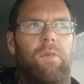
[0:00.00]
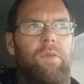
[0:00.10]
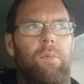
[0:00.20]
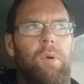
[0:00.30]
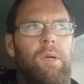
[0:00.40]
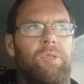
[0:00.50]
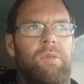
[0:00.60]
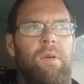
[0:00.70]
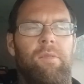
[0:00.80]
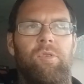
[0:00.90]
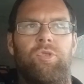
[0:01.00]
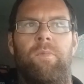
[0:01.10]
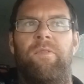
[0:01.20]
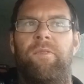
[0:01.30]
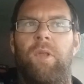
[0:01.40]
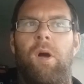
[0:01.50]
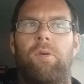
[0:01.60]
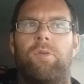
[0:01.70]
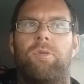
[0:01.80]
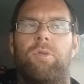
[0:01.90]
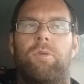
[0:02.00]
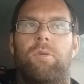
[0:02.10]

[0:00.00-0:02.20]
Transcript: What else? I've got some phlox,